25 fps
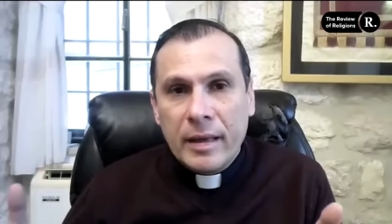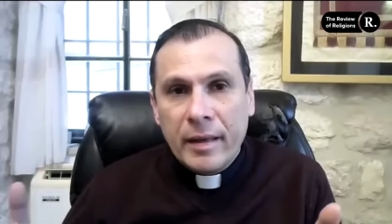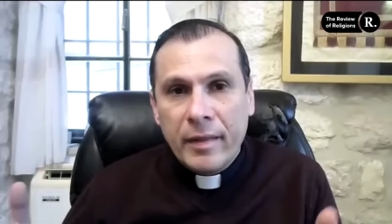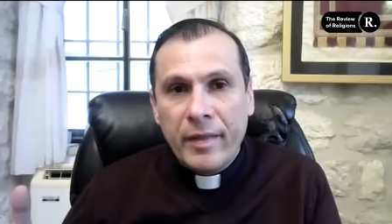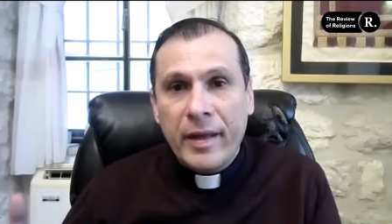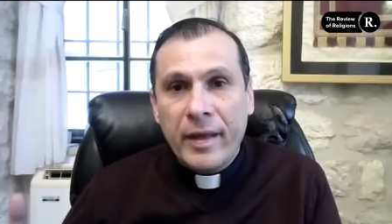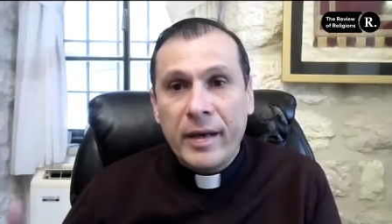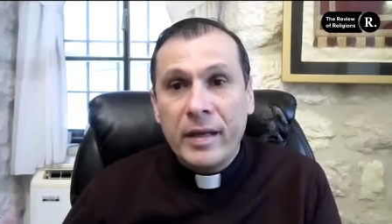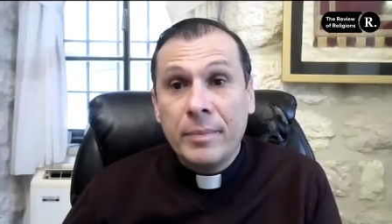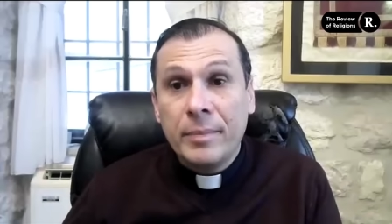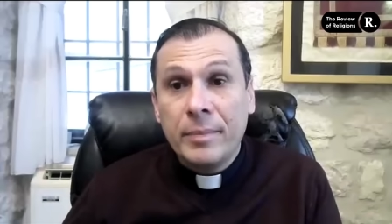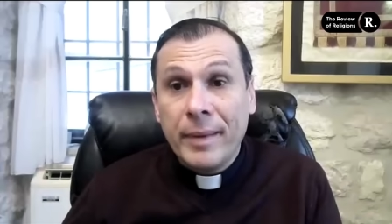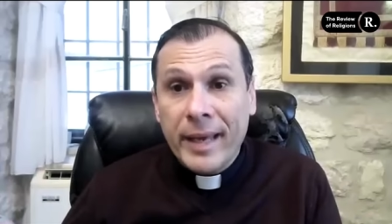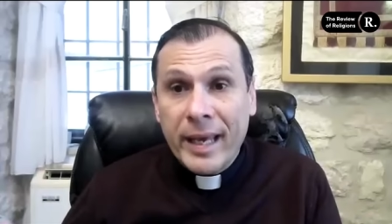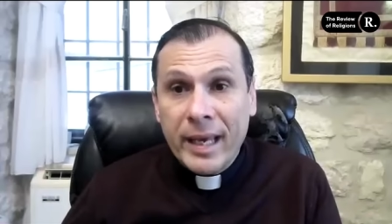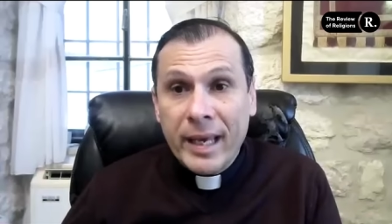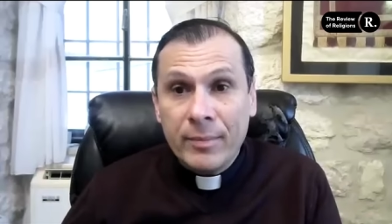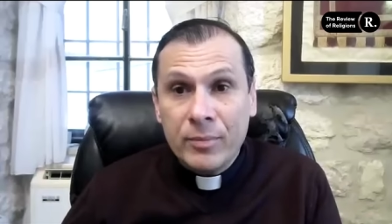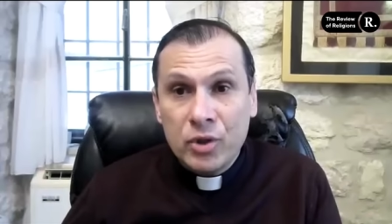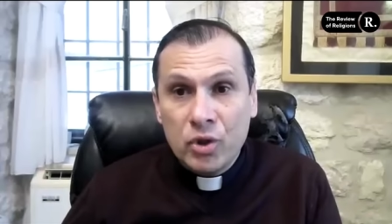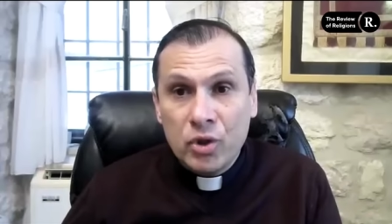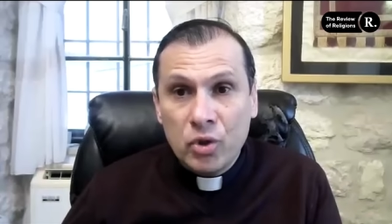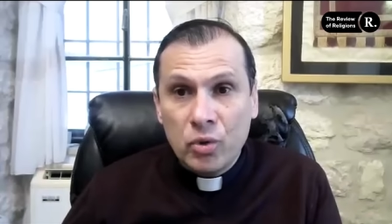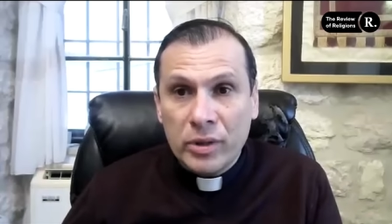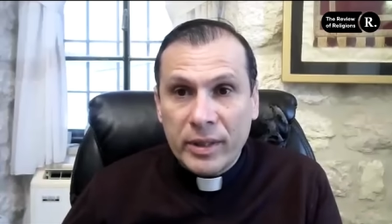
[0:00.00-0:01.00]
Then it
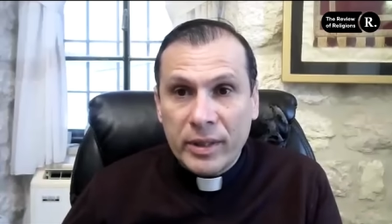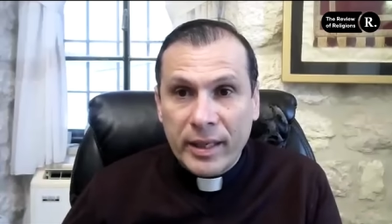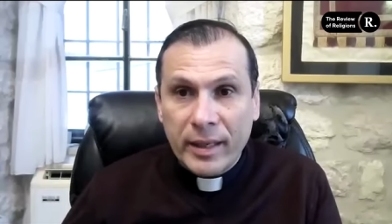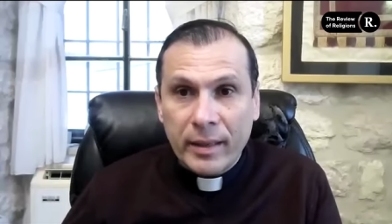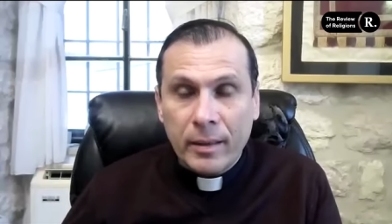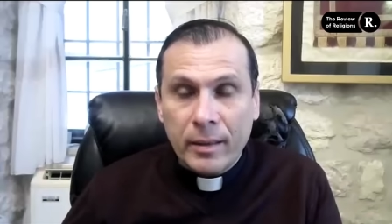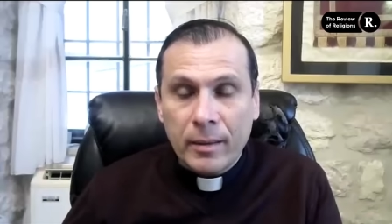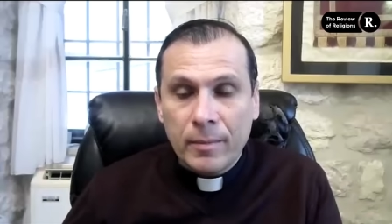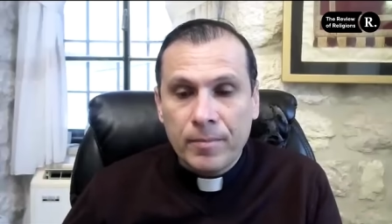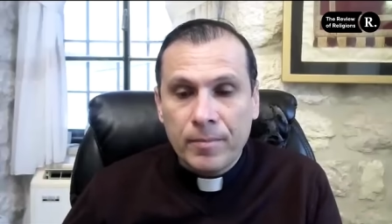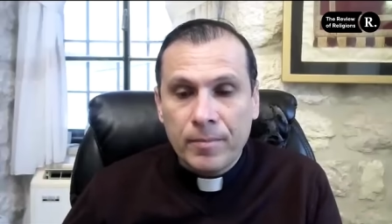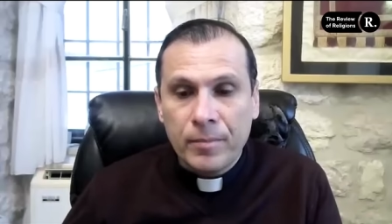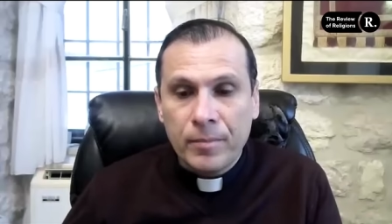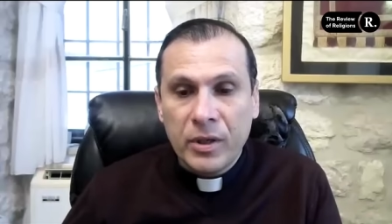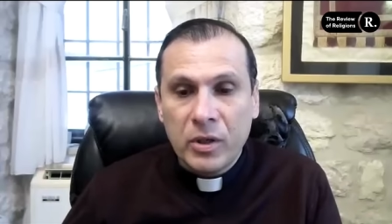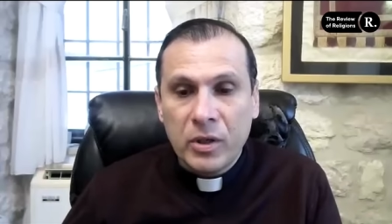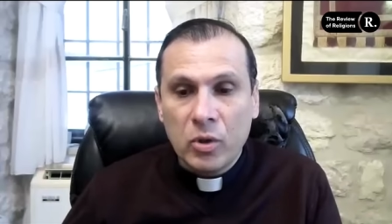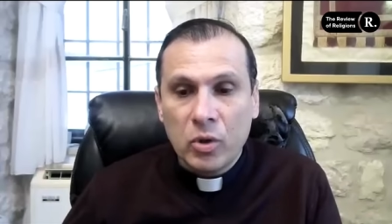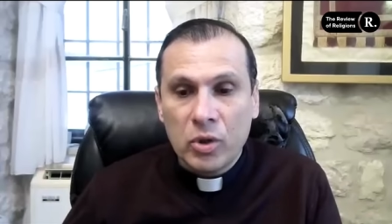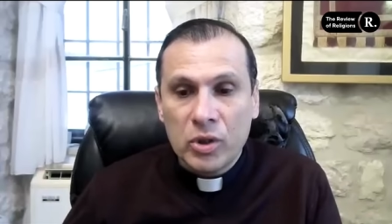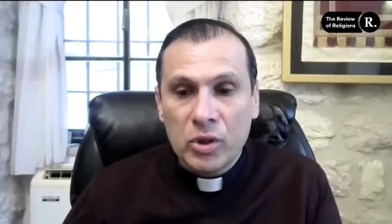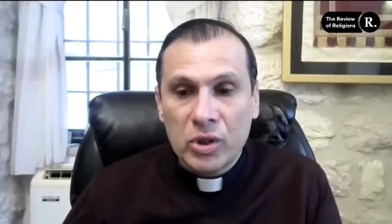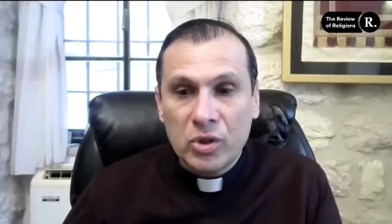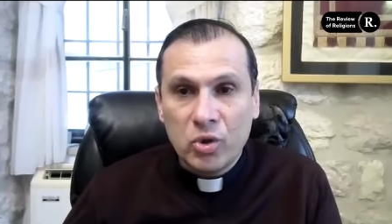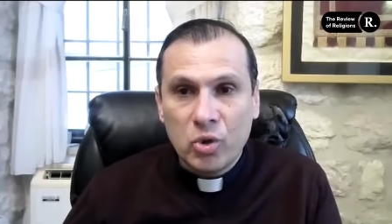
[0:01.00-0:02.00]
became shooting
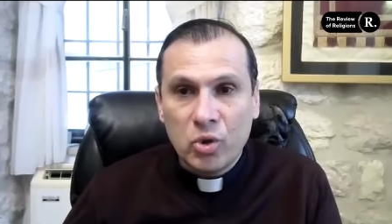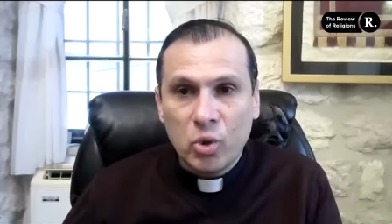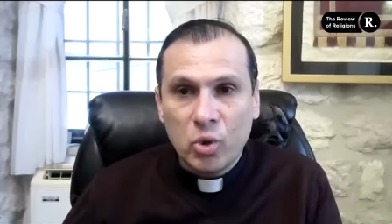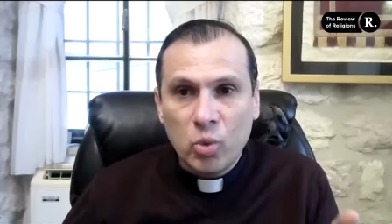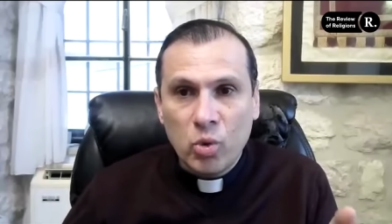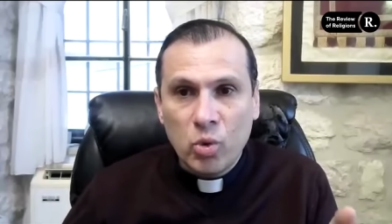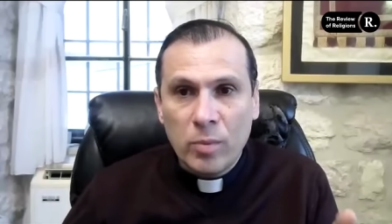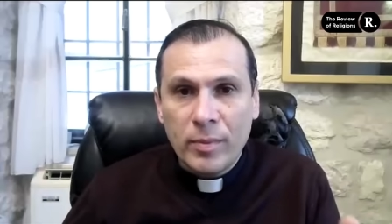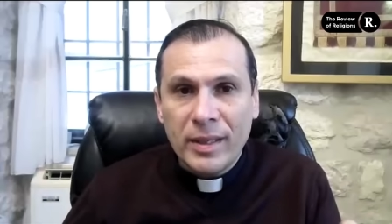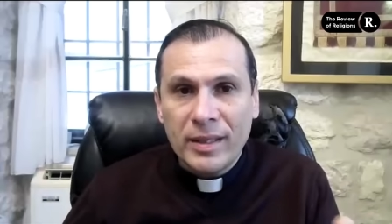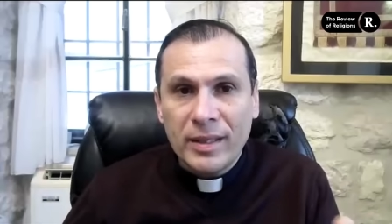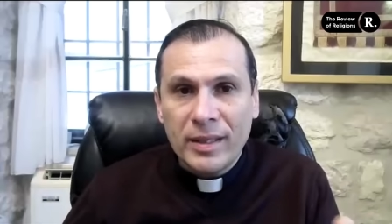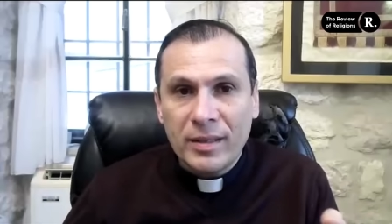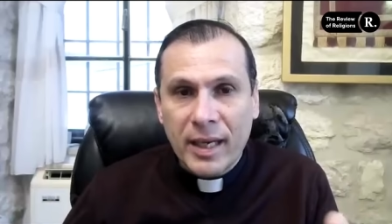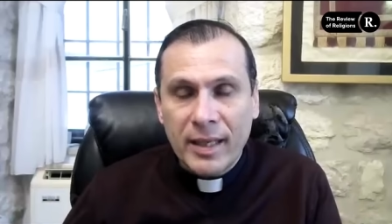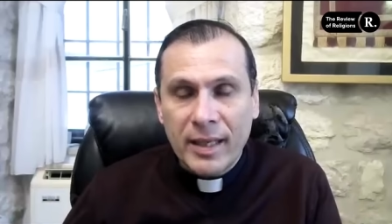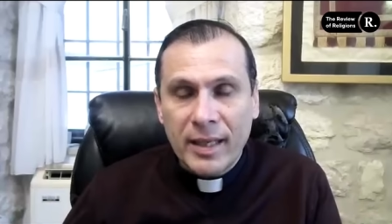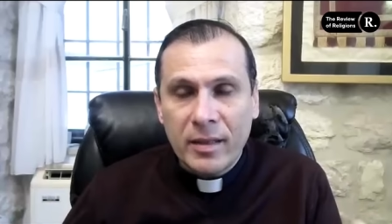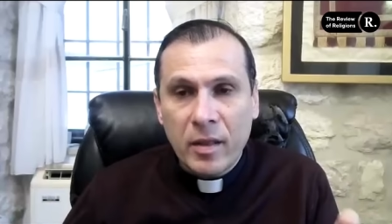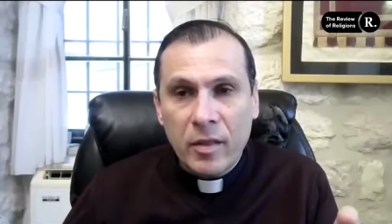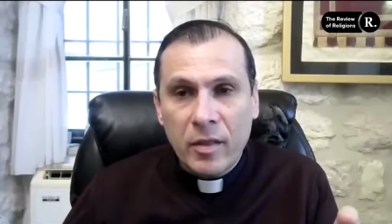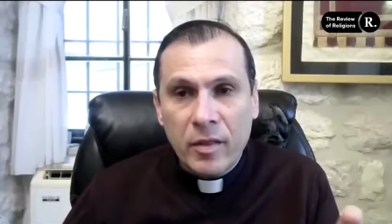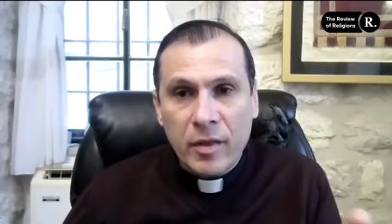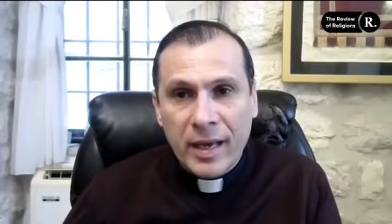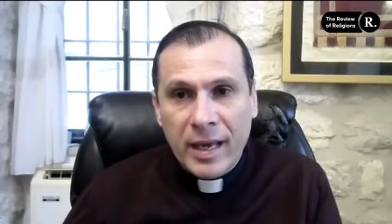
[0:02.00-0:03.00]
because two women
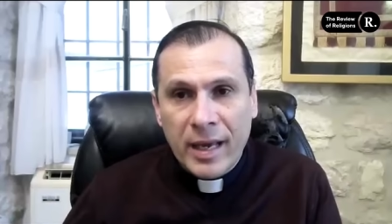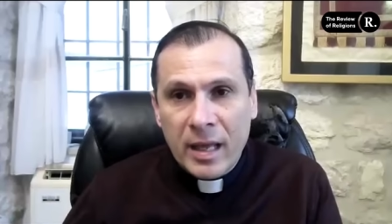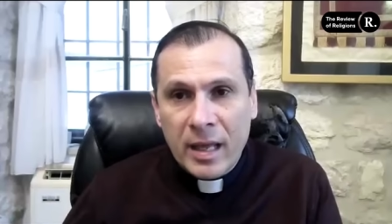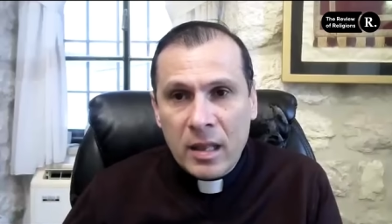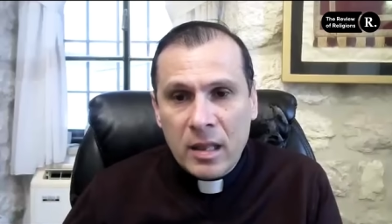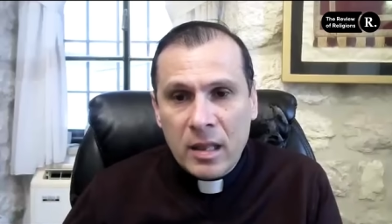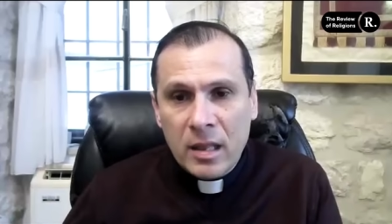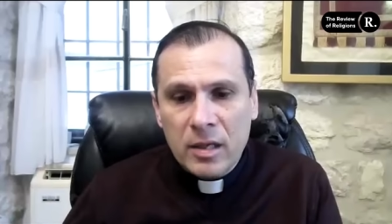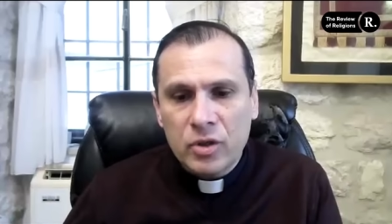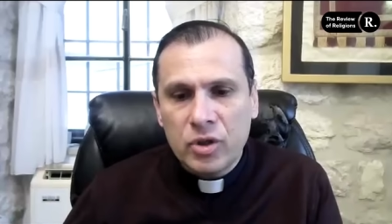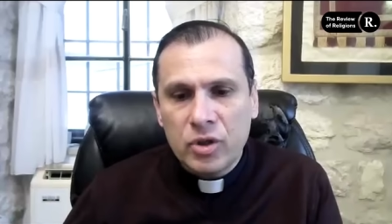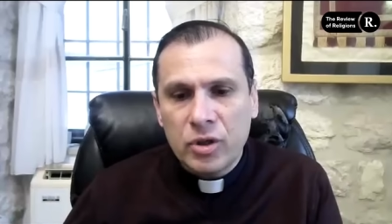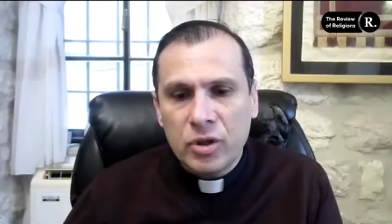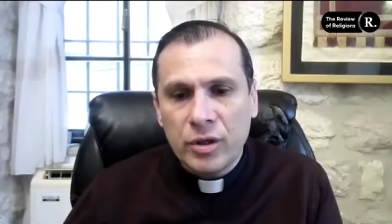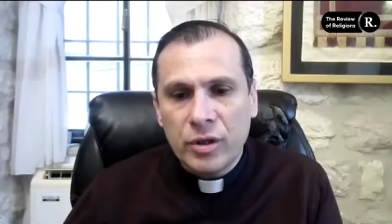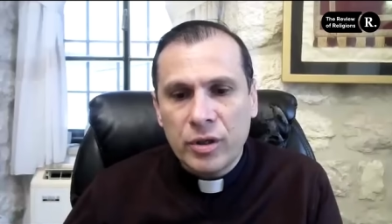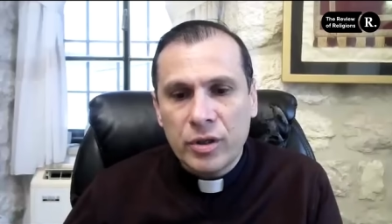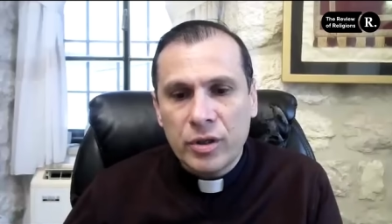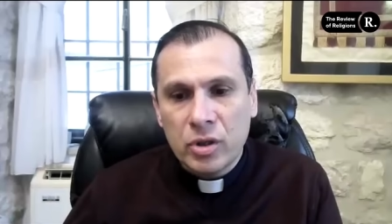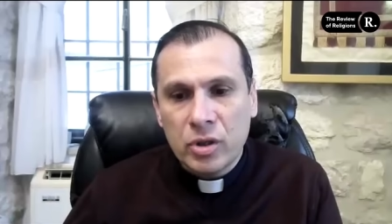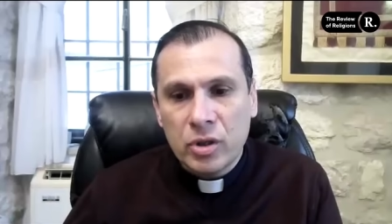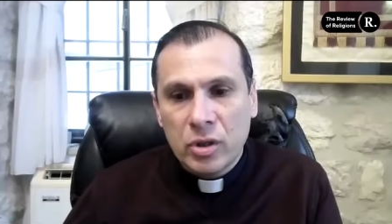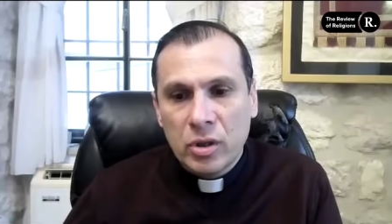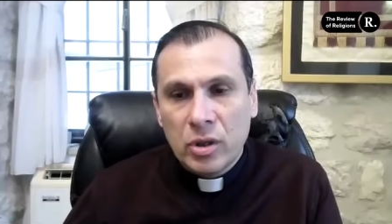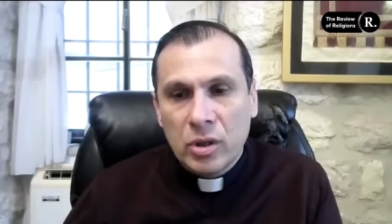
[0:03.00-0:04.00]
died in the Catholic
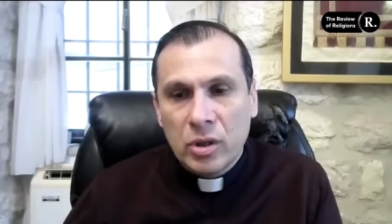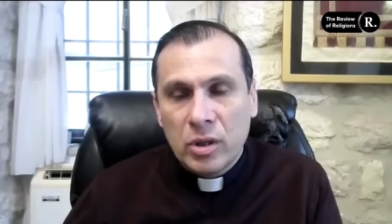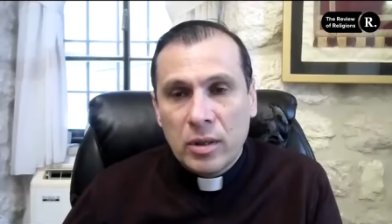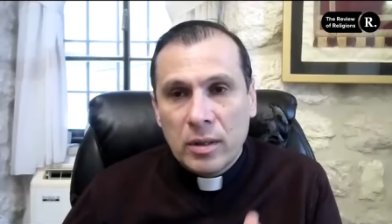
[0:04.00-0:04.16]
Church.